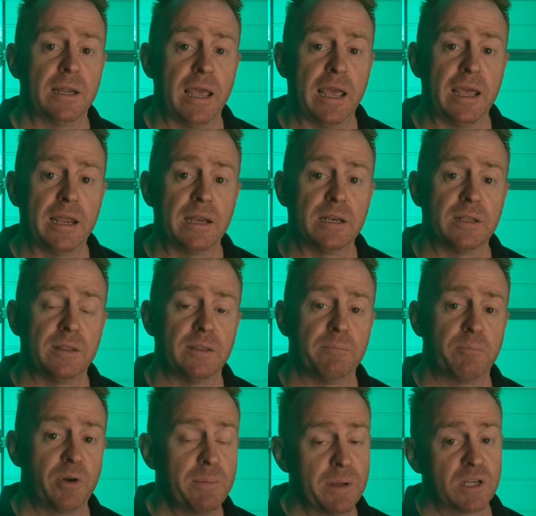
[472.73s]

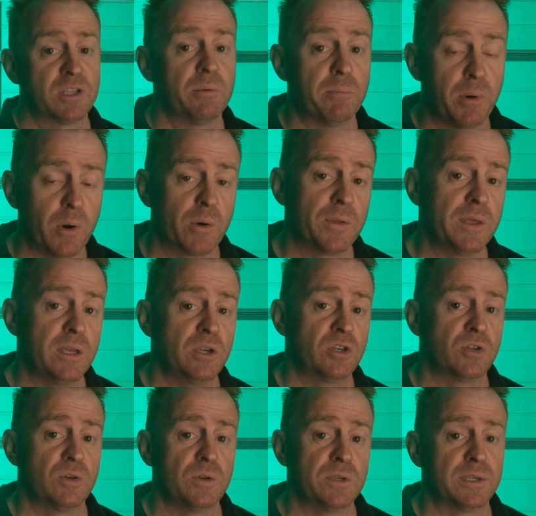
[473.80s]
and pretty much the bulk of the
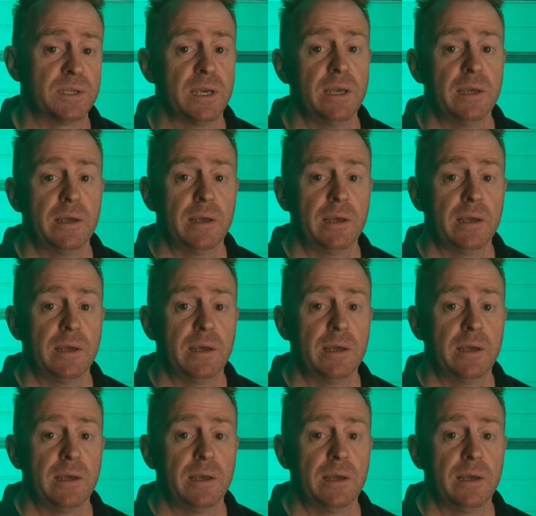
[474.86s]
issues